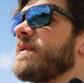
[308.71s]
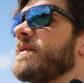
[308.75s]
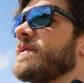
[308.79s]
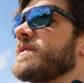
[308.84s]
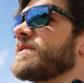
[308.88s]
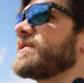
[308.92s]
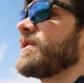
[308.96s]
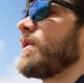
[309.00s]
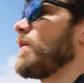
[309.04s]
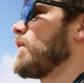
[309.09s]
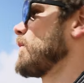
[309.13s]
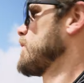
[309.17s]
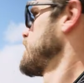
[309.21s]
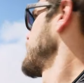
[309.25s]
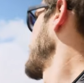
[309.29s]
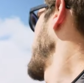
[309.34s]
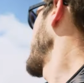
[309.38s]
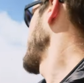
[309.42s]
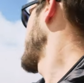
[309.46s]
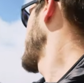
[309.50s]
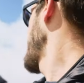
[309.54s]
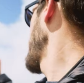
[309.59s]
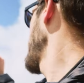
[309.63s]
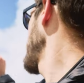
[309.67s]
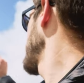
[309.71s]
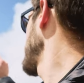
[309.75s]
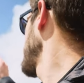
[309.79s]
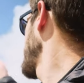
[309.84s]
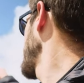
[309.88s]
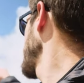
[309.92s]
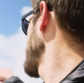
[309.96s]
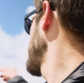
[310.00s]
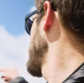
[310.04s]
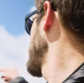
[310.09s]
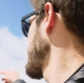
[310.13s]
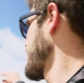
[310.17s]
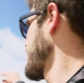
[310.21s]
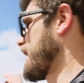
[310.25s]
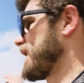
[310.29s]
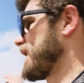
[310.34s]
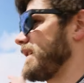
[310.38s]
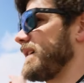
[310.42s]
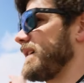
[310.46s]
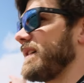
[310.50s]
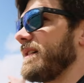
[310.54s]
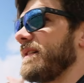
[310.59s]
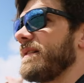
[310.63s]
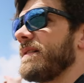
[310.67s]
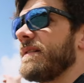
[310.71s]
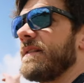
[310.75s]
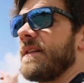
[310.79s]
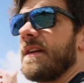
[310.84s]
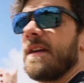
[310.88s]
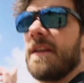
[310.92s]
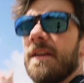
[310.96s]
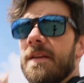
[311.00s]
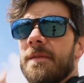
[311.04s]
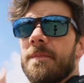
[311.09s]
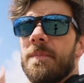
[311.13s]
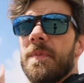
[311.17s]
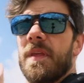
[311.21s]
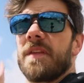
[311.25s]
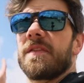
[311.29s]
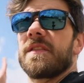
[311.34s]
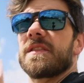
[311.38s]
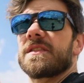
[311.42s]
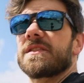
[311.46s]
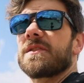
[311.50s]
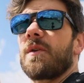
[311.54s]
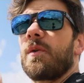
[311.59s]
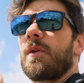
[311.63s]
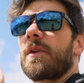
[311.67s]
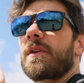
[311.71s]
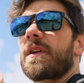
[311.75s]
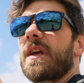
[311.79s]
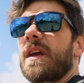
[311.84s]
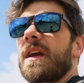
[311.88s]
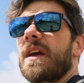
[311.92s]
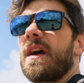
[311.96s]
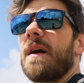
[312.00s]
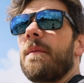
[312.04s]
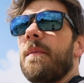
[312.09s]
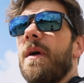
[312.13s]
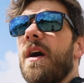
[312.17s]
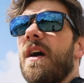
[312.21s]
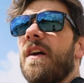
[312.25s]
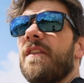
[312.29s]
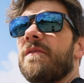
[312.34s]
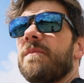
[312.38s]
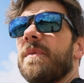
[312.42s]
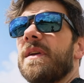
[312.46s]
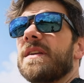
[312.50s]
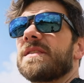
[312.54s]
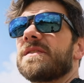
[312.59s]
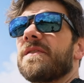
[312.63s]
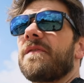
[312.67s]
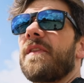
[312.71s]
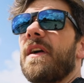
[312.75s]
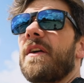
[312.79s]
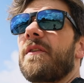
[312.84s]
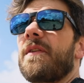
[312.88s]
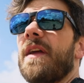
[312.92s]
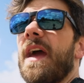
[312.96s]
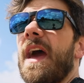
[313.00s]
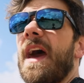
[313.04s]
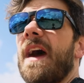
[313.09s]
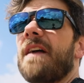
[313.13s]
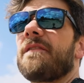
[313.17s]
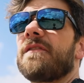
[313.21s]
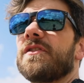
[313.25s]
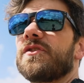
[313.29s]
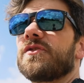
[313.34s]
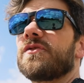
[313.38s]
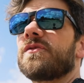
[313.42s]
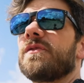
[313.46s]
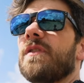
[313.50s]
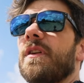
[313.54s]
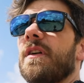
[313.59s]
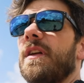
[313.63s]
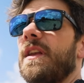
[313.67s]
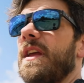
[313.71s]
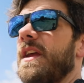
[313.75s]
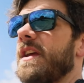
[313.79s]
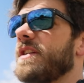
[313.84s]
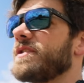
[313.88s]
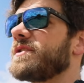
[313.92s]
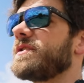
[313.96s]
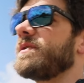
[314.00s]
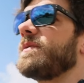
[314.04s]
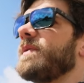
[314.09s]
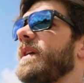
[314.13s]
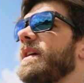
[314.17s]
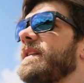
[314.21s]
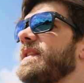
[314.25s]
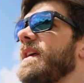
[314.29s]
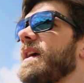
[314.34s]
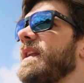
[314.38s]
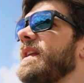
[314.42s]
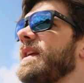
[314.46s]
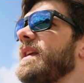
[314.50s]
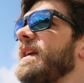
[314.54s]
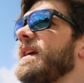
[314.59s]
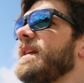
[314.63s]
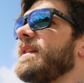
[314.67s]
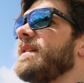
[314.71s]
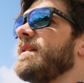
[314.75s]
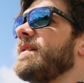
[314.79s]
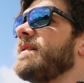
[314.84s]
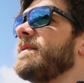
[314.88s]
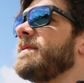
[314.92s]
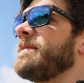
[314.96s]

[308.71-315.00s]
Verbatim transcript: So I kind of like the idea that the solar can come off because if I were to have a, an issue like that again,